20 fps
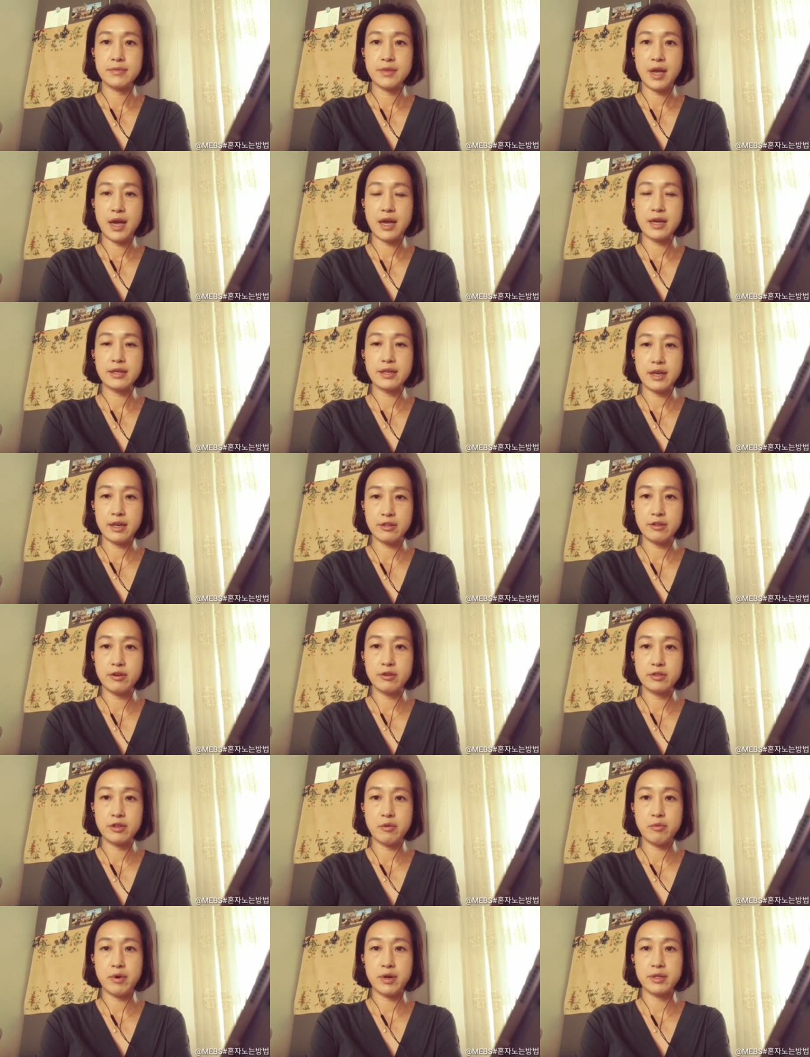I can
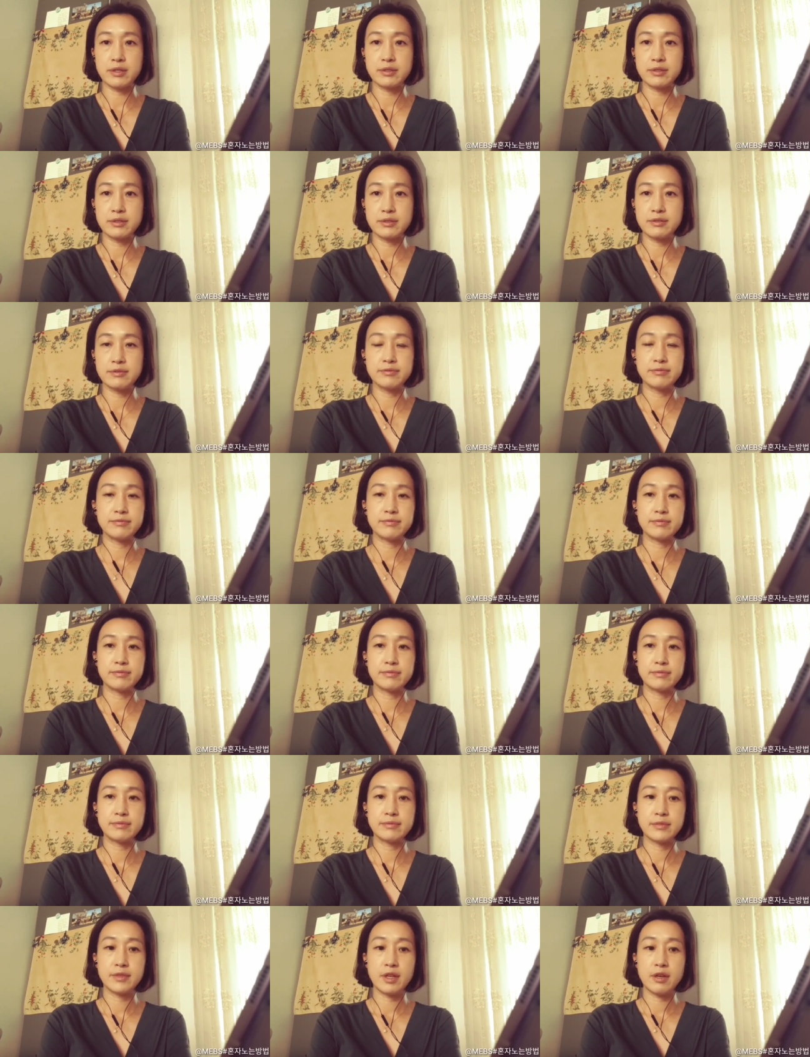order one.
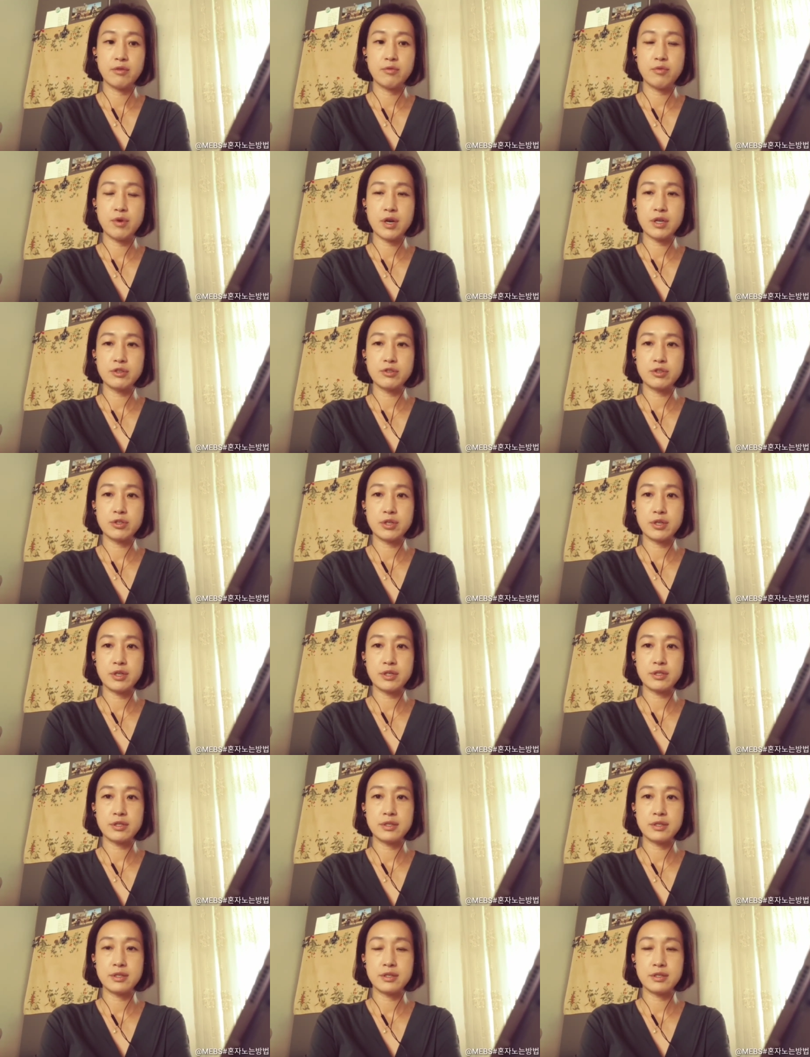One
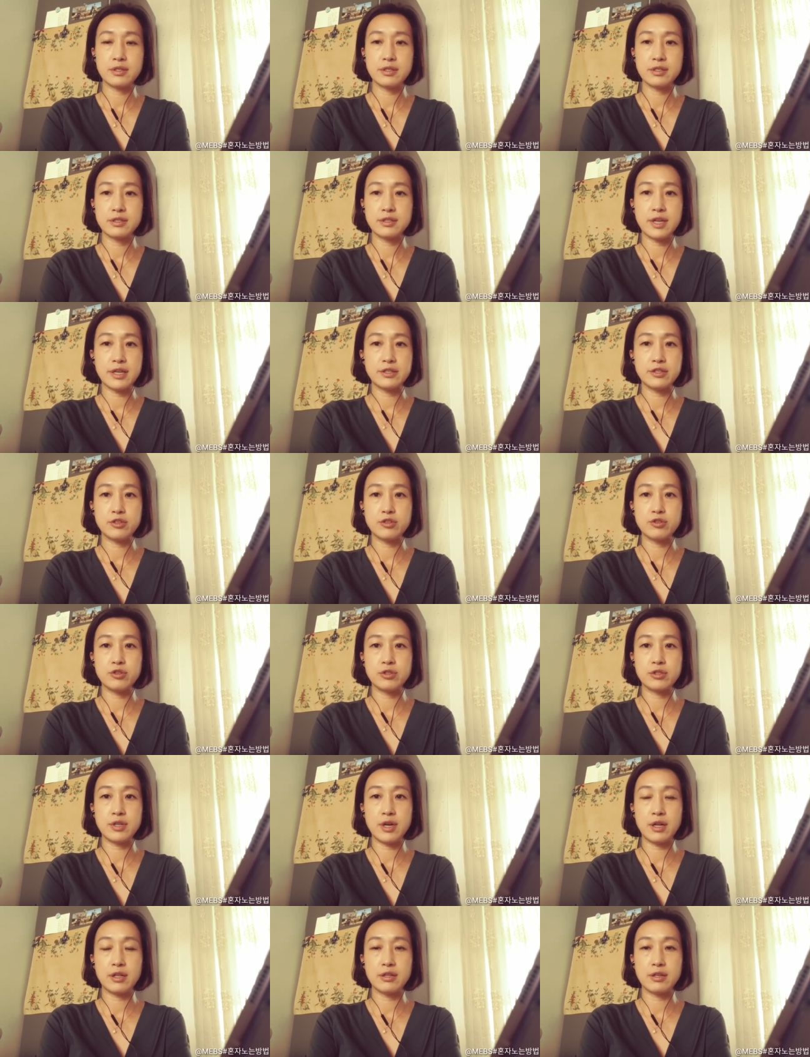shirt, that's
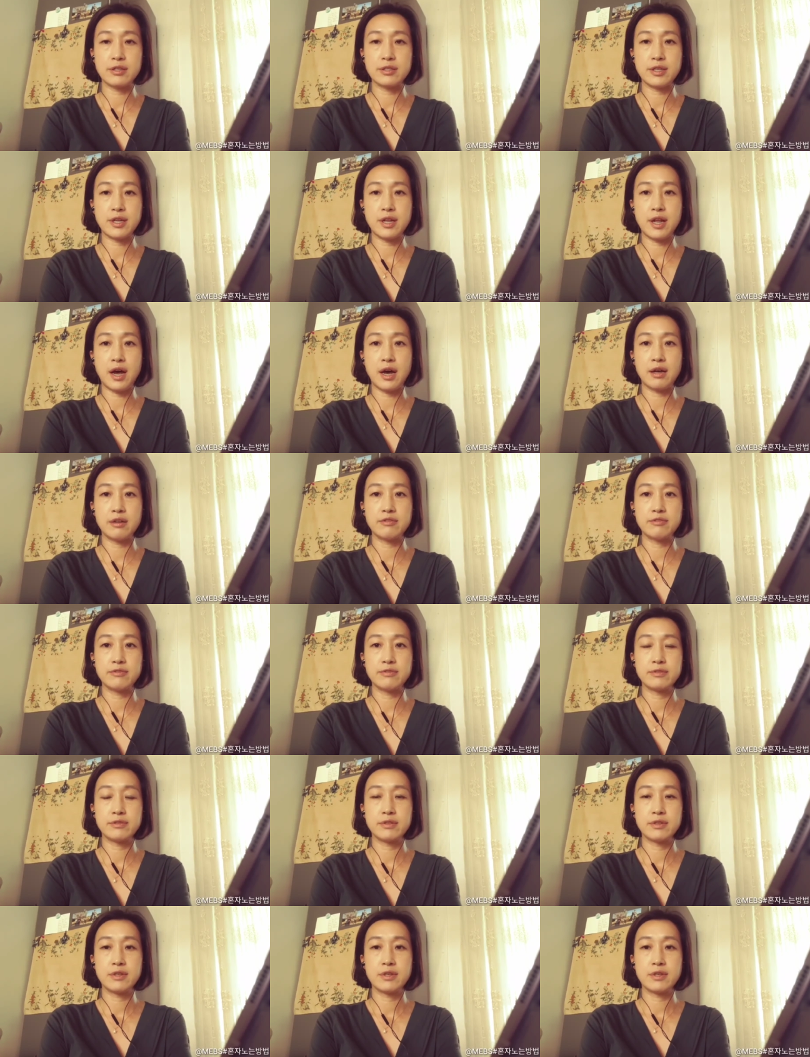$2.50.